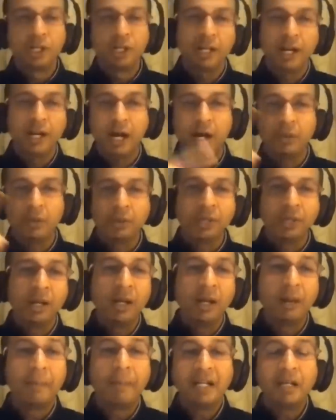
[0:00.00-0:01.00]
to turn around
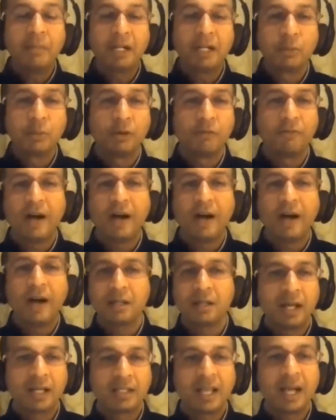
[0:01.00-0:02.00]
money much more
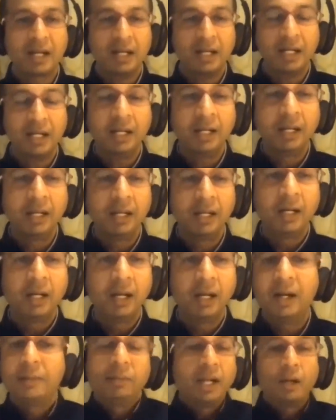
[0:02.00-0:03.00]
faster. Exactly.
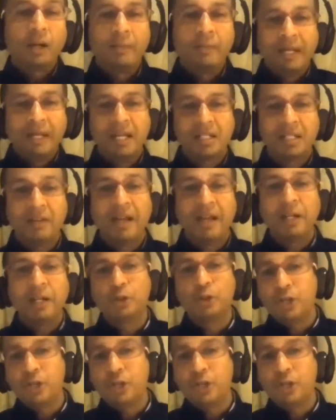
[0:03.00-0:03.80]
Uh, think of money as